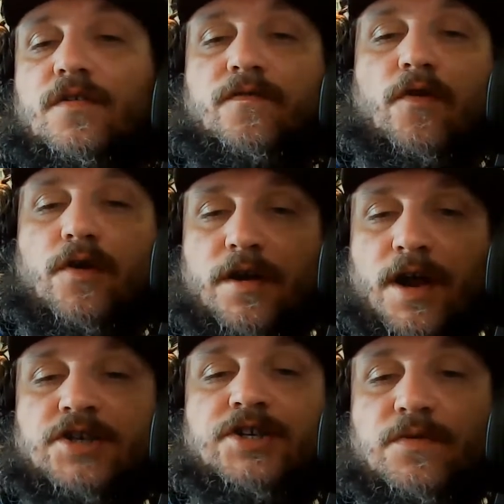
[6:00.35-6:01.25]
for a
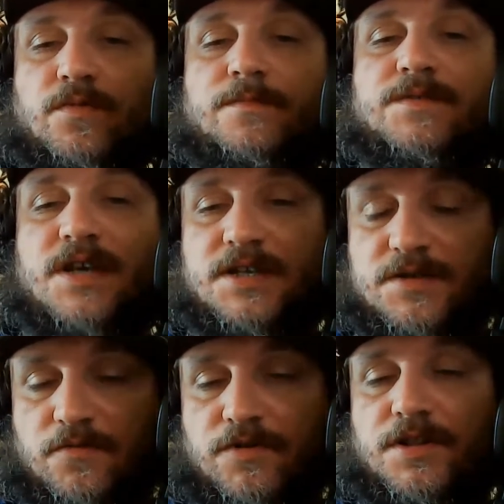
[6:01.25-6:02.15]
Russian
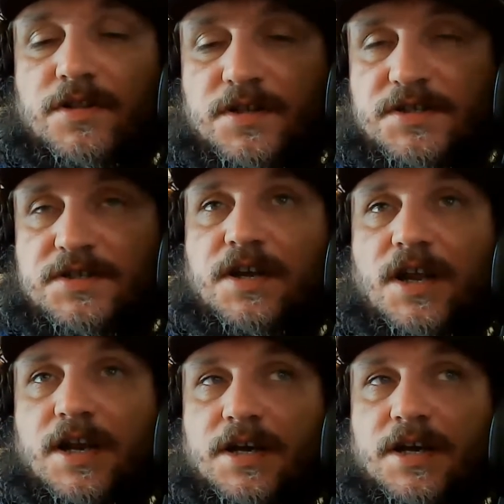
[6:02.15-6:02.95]
website written in Cyrillic.